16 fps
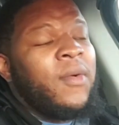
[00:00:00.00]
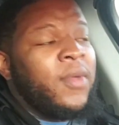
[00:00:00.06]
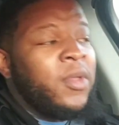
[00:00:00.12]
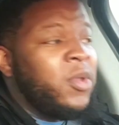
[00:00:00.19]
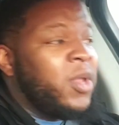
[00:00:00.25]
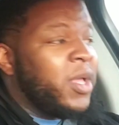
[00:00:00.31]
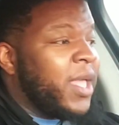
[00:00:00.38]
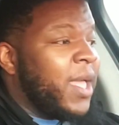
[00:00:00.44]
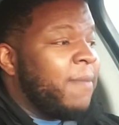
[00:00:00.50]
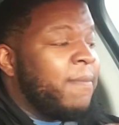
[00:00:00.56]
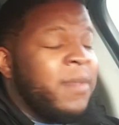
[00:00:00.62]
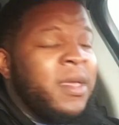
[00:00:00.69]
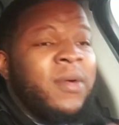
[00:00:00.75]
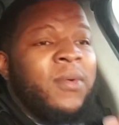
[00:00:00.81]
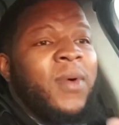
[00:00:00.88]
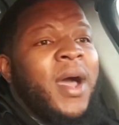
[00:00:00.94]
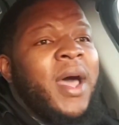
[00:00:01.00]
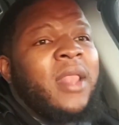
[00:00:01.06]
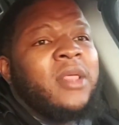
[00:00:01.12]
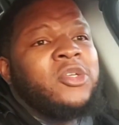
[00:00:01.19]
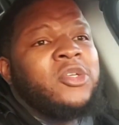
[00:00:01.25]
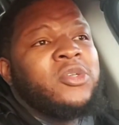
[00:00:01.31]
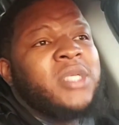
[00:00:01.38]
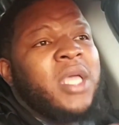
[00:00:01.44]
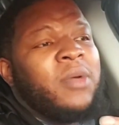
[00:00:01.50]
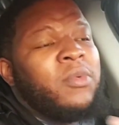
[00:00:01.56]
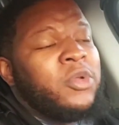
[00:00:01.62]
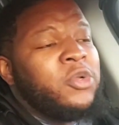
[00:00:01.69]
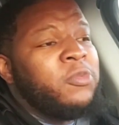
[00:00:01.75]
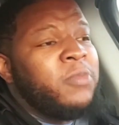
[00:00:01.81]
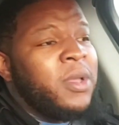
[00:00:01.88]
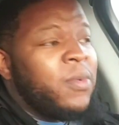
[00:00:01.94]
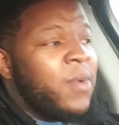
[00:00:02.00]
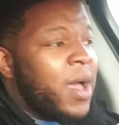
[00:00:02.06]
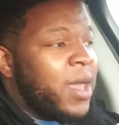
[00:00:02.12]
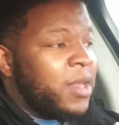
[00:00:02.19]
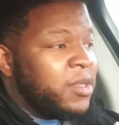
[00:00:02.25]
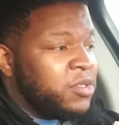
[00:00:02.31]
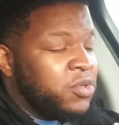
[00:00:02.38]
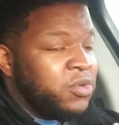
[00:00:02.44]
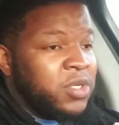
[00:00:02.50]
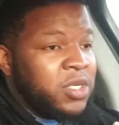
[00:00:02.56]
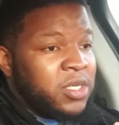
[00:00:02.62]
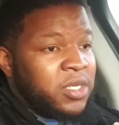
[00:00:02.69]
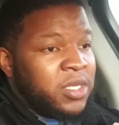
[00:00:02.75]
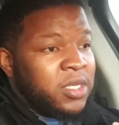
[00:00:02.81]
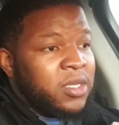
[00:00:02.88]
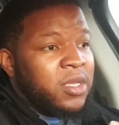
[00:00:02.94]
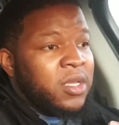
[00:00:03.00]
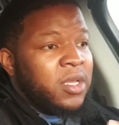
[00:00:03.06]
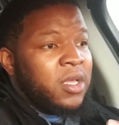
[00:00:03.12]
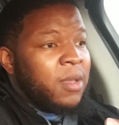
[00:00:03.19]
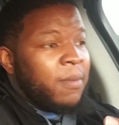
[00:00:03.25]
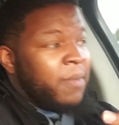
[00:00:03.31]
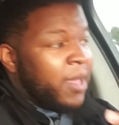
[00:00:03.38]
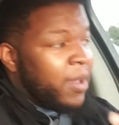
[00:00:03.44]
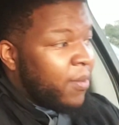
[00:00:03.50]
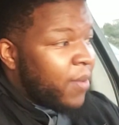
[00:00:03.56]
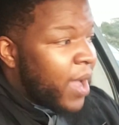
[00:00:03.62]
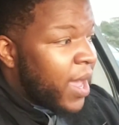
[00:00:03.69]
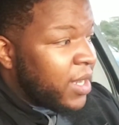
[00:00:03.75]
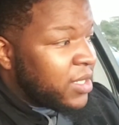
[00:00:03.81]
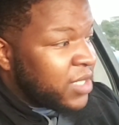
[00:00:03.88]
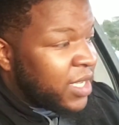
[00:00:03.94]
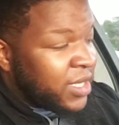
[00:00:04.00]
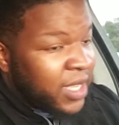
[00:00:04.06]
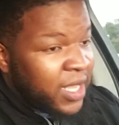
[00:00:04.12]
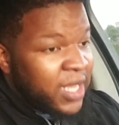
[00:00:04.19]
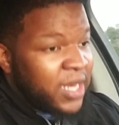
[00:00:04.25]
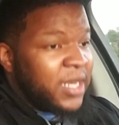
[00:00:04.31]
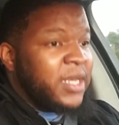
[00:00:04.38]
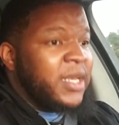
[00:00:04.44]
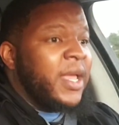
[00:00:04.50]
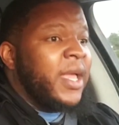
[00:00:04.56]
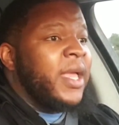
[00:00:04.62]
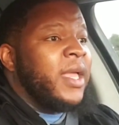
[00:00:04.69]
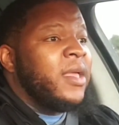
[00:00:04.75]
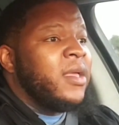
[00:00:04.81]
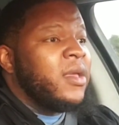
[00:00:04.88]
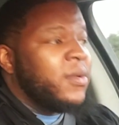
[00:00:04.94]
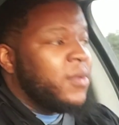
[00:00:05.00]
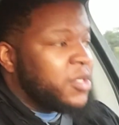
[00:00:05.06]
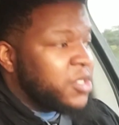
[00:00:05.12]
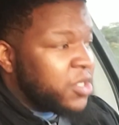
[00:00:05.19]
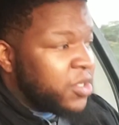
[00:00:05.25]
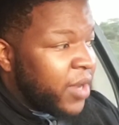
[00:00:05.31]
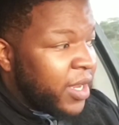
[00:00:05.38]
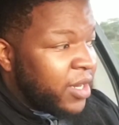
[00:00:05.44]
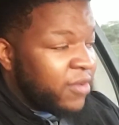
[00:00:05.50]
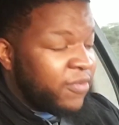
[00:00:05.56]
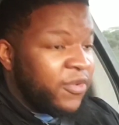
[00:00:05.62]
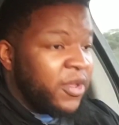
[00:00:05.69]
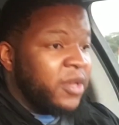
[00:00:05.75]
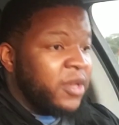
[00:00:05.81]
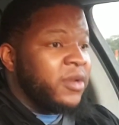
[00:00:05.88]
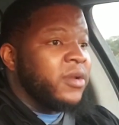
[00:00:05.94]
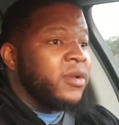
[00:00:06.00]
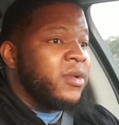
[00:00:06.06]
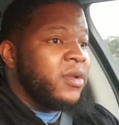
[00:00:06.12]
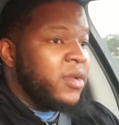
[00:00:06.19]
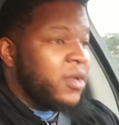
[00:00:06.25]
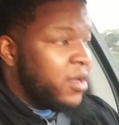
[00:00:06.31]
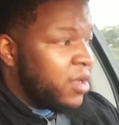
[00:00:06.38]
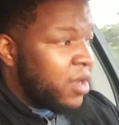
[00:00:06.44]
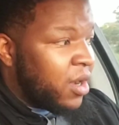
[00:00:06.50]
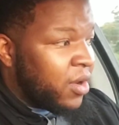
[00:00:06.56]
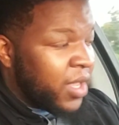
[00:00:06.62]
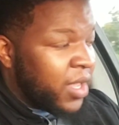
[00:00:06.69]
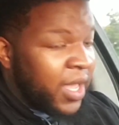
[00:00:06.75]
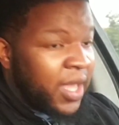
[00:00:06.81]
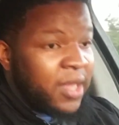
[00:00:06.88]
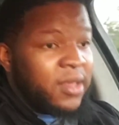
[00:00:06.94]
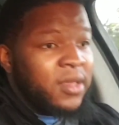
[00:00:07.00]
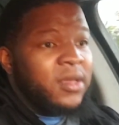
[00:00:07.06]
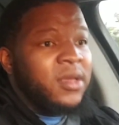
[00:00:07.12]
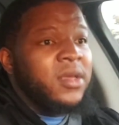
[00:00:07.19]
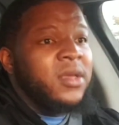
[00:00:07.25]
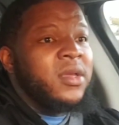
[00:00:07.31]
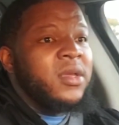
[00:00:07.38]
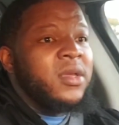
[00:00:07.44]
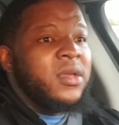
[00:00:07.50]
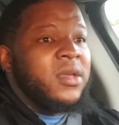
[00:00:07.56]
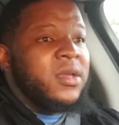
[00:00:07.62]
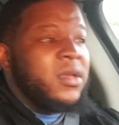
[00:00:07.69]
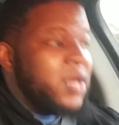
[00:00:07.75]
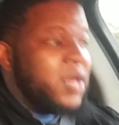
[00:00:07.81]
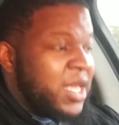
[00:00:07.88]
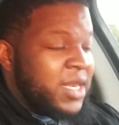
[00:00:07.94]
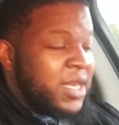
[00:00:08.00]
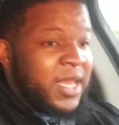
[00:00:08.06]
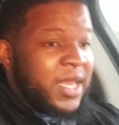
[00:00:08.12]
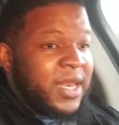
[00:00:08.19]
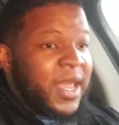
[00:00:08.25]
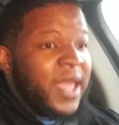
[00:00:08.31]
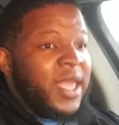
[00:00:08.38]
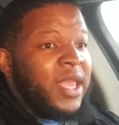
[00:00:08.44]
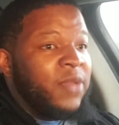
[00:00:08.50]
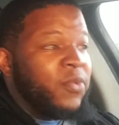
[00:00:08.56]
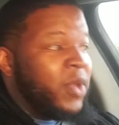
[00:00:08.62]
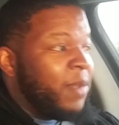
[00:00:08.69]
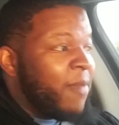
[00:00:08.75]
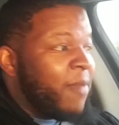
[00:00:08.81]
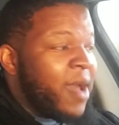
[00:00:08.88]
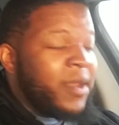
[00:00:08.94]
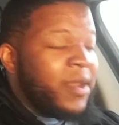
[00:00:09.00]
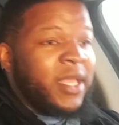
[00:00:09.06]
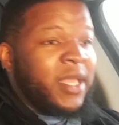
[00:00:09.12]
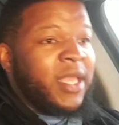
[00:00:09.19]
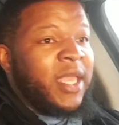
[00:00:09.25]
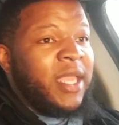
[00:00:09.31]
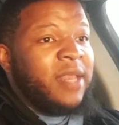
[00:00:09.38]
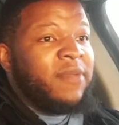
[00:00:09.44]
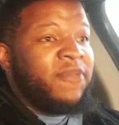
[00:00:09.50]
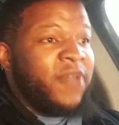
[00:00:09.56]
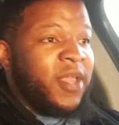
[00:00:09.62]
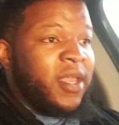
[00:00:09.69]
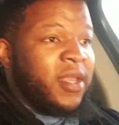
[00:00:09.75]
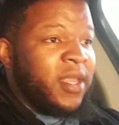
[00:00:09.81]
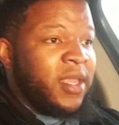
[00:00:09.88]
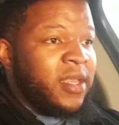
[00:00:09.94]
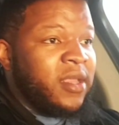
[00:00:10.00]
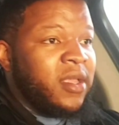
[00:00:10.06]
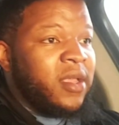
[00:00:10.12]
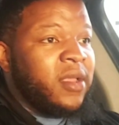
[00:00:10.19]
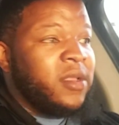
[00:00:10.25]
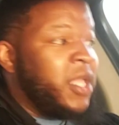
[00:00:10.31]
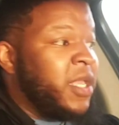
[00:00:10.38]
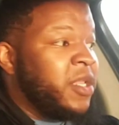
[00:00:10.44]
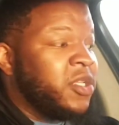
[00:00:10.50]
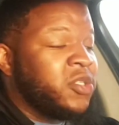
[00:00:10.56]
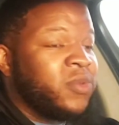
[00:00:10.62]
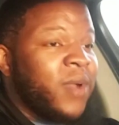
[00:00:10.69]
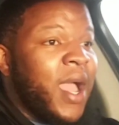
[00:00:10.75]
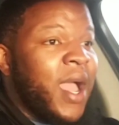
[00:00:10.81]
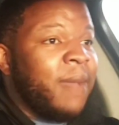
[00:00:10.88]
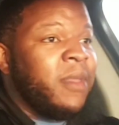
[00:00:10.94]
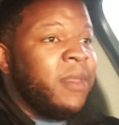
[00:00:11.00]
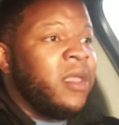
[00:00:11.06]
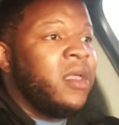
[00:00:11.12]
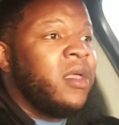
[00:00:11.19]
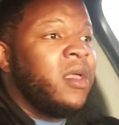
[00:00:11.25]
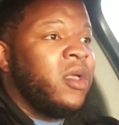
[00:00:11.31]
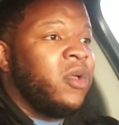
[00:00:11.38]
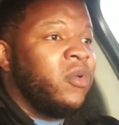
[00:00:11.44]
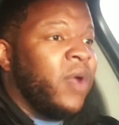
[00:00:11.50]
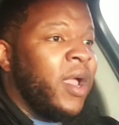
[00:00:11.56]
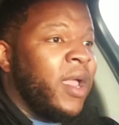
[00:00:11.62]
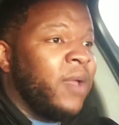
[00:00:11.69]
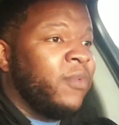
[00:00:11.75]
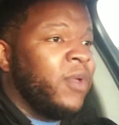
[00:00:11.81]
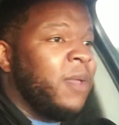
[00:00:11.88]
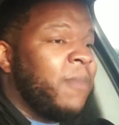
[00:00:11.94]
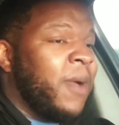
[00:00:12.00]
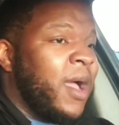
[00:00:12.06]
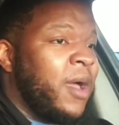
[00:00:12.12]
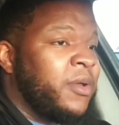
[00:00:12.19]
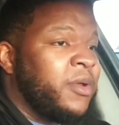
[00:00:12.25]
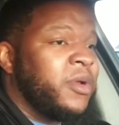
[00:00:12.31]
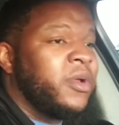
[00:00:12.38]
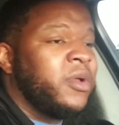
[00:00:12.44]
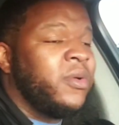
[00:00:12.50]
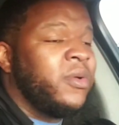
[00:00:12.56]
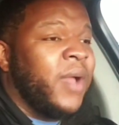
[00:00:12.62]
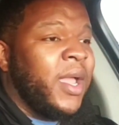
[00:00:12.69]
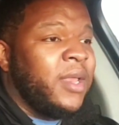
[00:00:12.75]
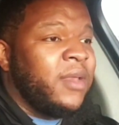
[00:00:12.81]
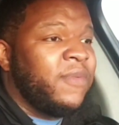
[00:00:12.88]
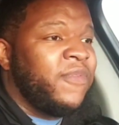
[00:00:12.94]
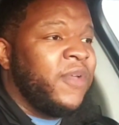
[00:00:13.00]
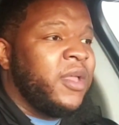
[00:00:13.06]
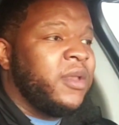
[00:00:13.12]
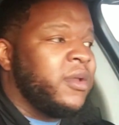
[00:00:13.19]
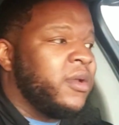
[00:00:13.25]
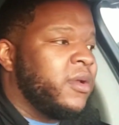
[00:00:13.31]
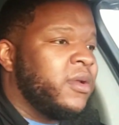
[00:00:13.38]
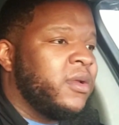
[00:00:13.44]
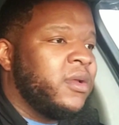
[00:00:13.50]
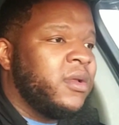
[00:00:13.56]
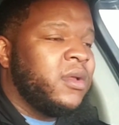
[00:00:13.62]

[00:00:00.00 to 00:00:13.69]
When you look at Ben Wallace, you say, what do Ben Wallace do good? Ben Wallace, at the end of the day, was a great defender, okay? He did that. He rebounded. He defended. Dennis Rodman, great rebounder, great defender.